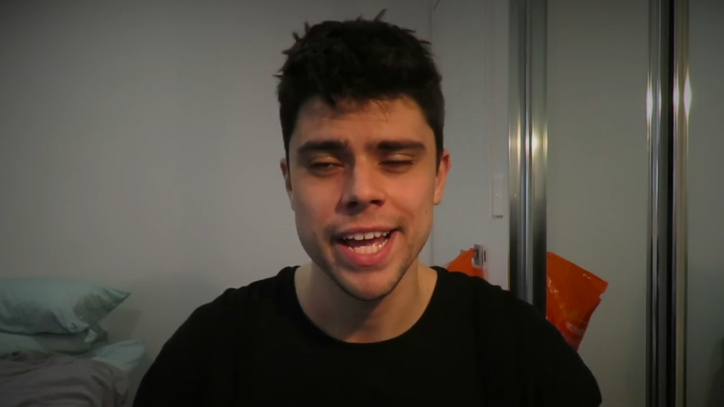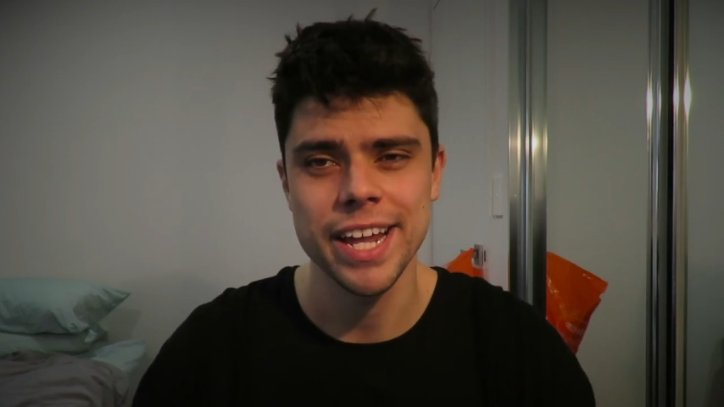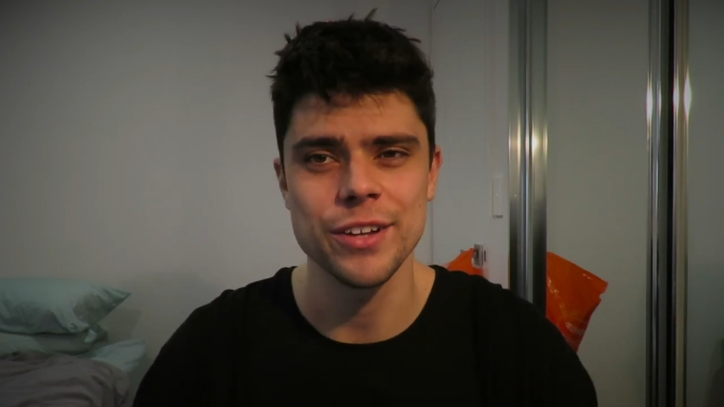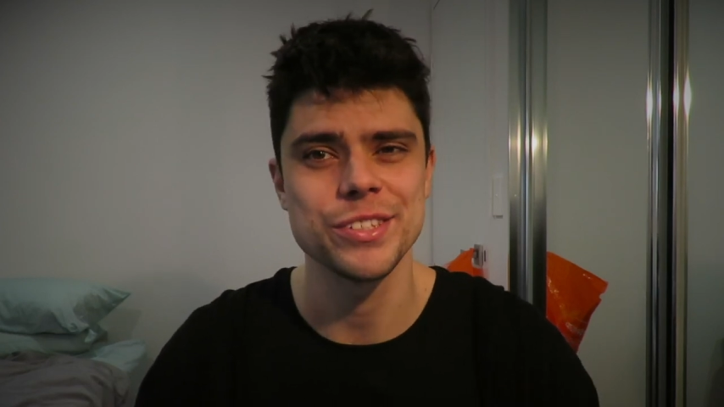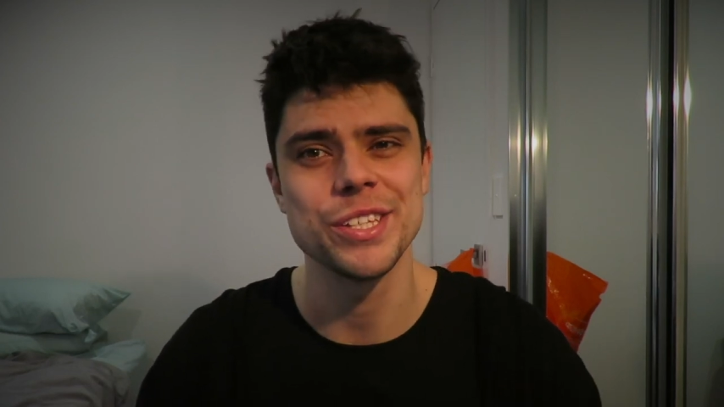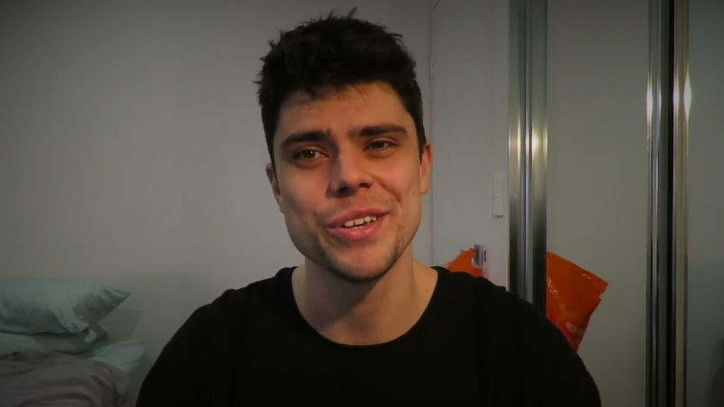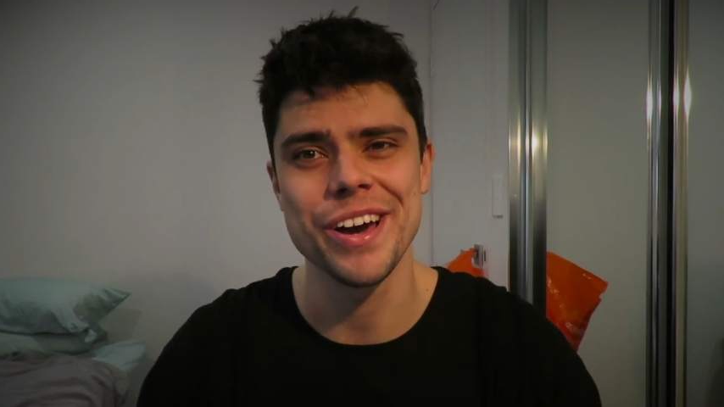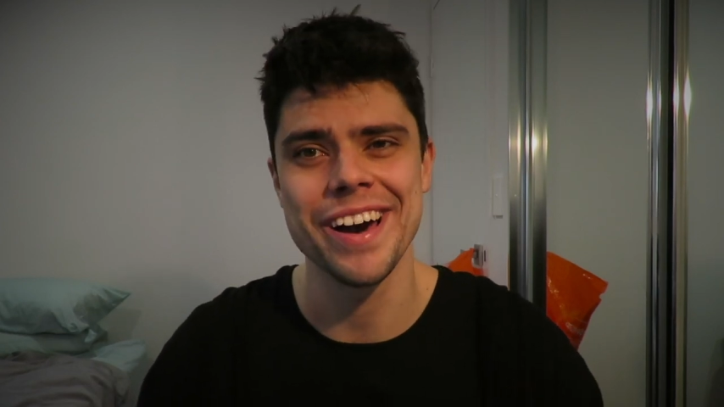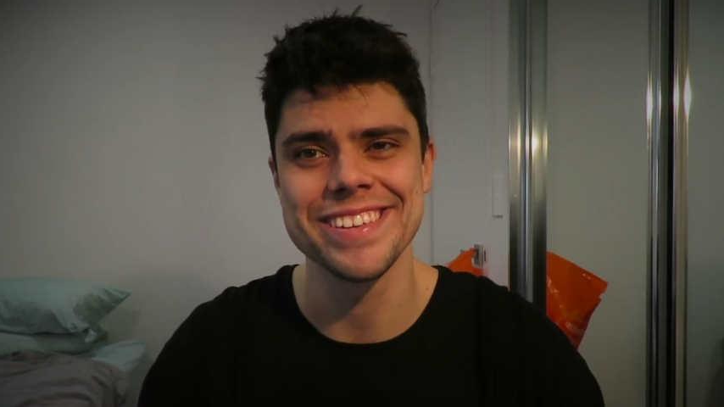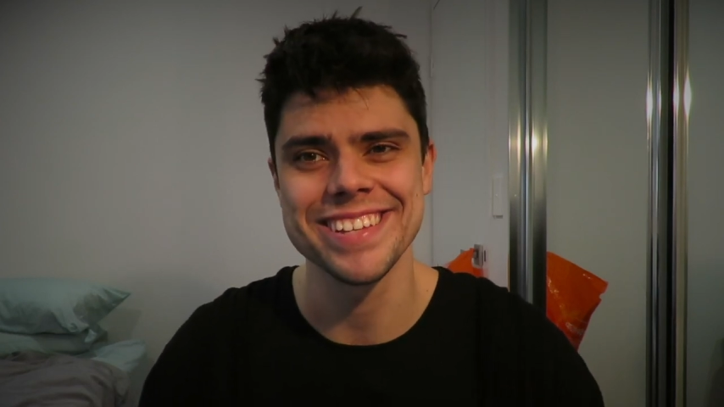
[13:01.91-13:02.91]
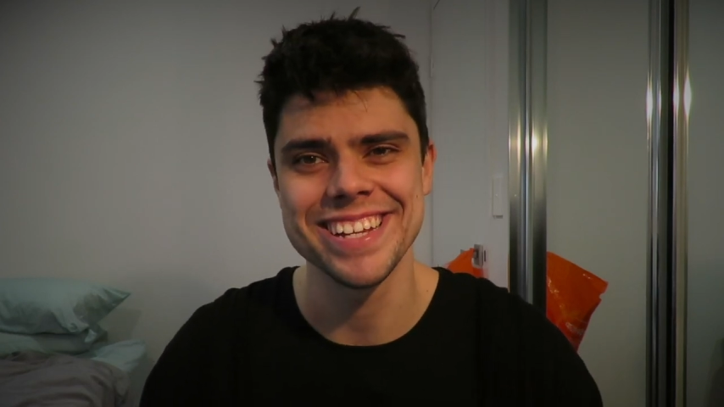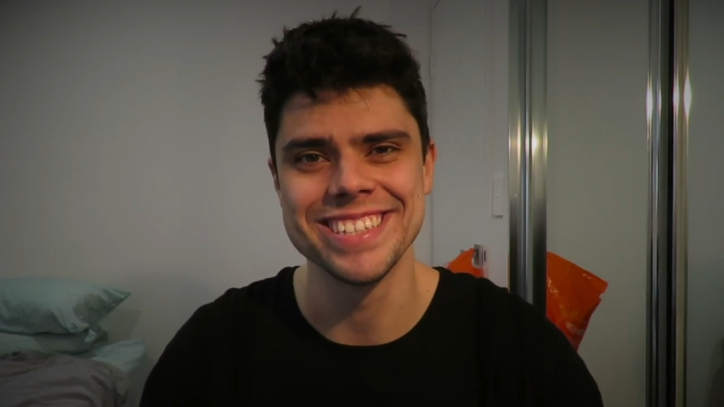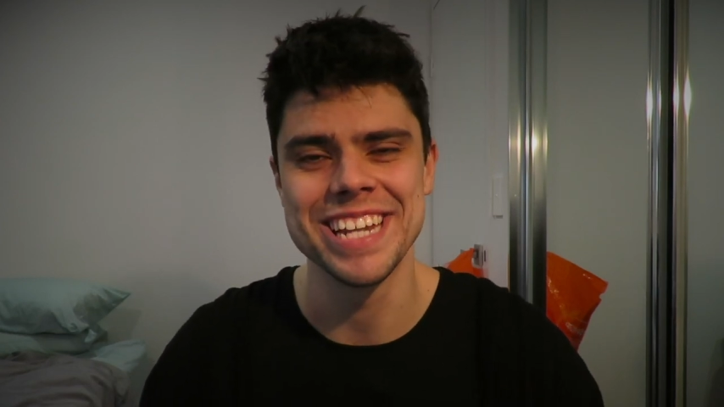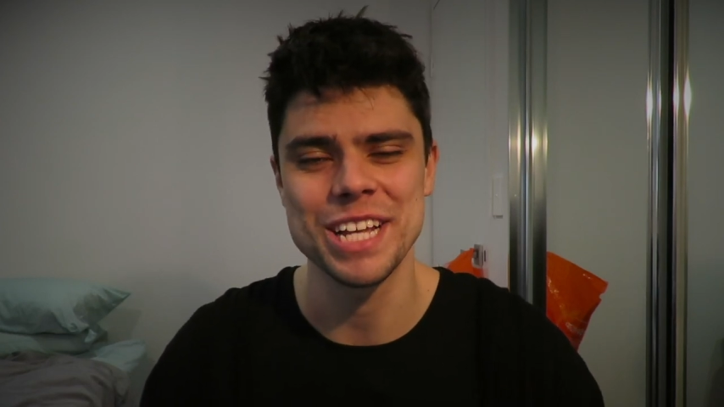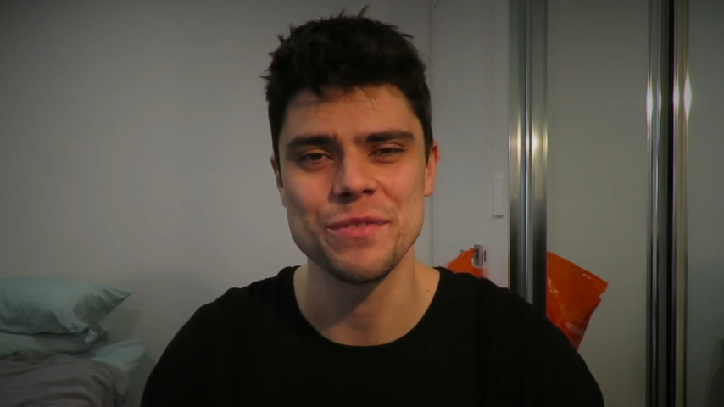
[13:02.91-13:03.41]
and I'll see you guys in
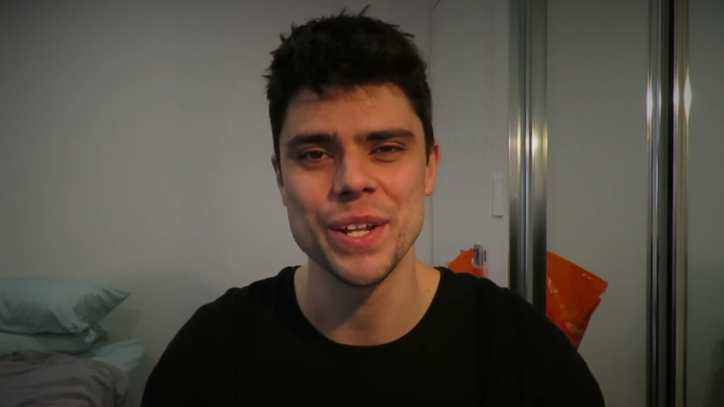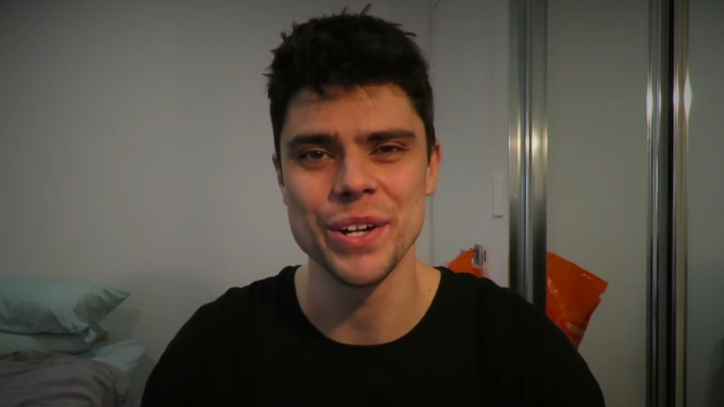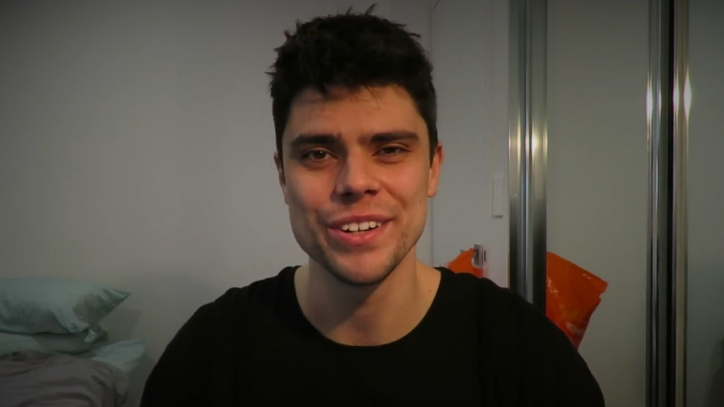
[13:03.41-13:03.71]
the next video.